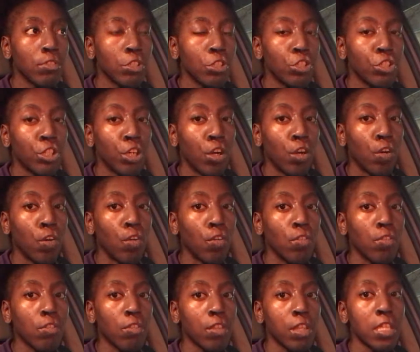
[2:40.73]
you
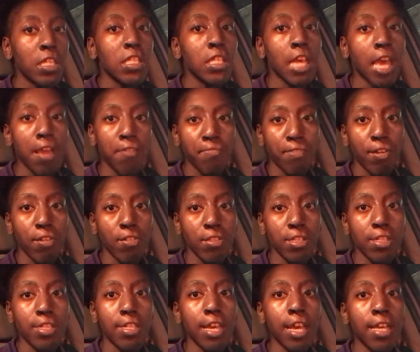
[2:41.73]
know, the same
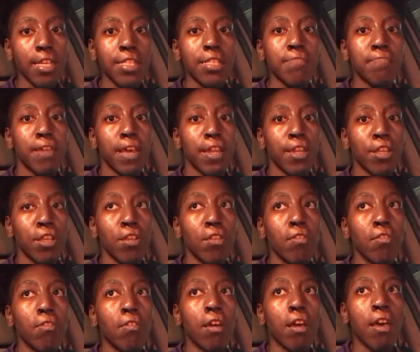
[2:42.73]
person takes the
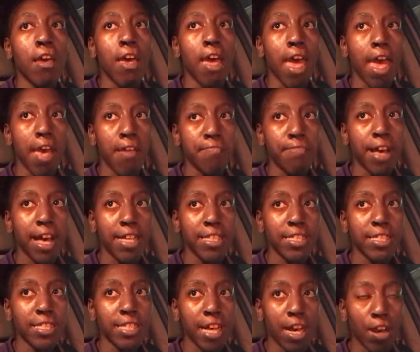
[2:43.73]
menu and
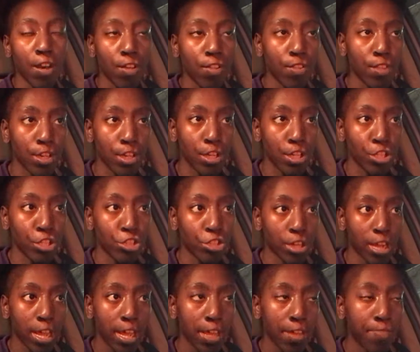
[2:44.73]
passes out the
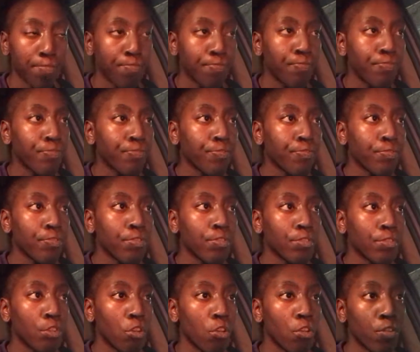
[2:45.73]
tray
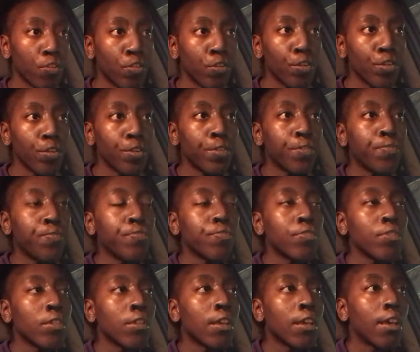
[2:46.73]
or the food.
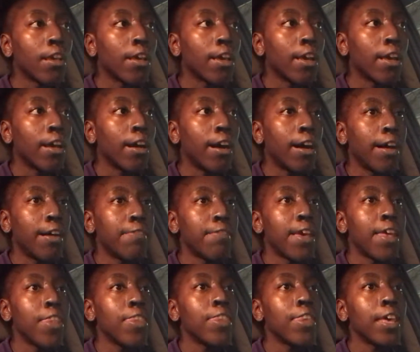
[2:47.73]

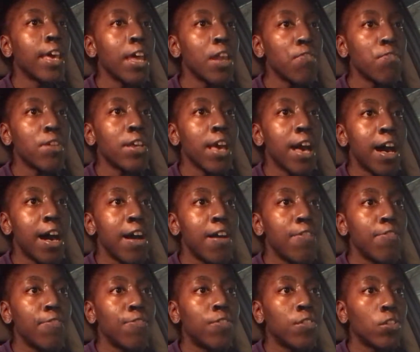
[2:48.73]
And then we
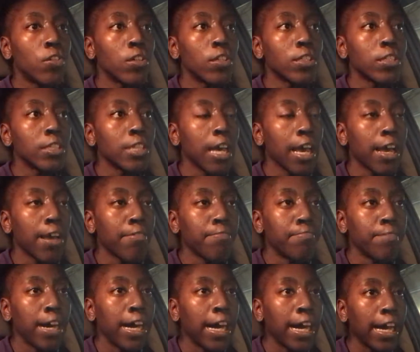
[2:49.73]
have floors like
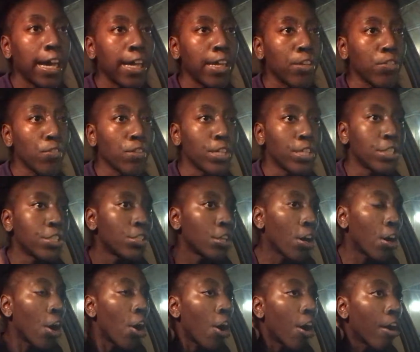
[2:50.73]
mine, which
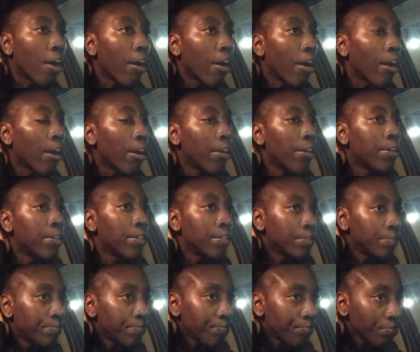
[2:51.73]
are,
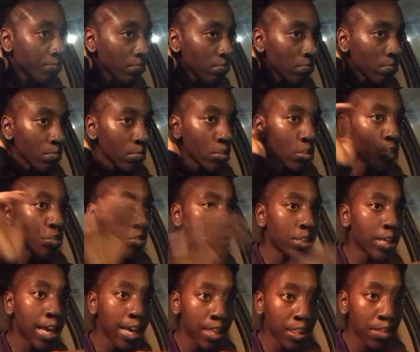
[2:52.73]
you
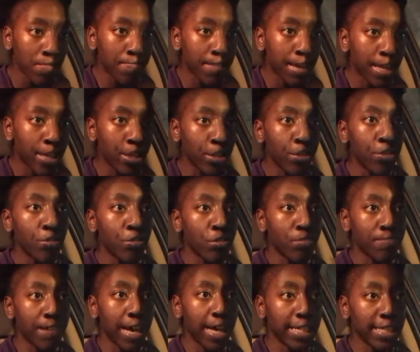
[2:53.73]
take the menu,
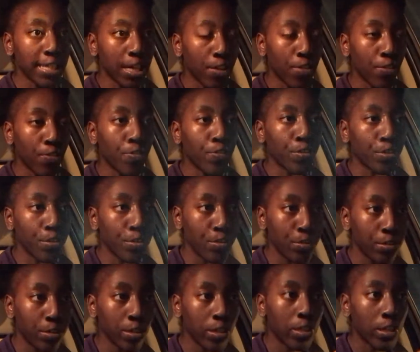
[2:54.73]
you pass out the
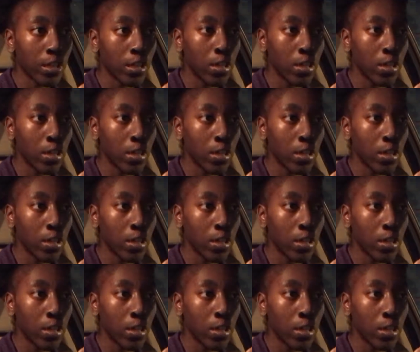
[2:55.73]
food.